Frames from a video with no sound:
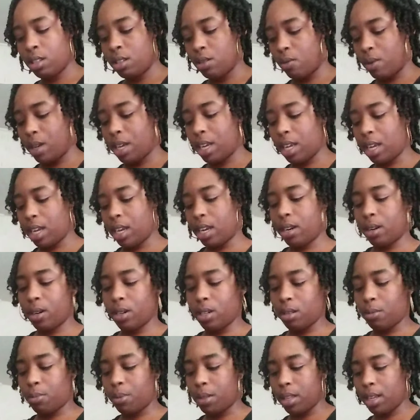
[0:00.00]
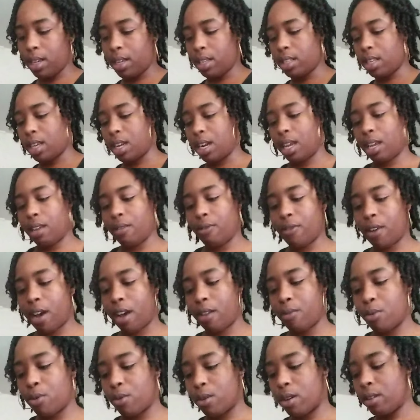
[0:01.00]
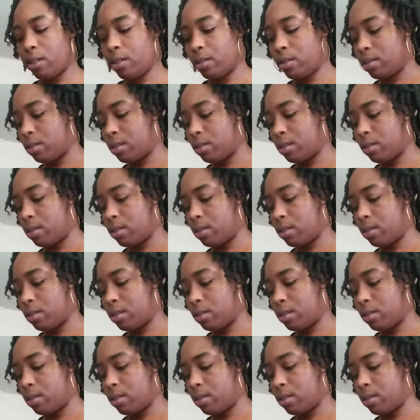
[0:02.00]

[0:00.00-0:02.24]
Weekend energy, please. Can I get five more?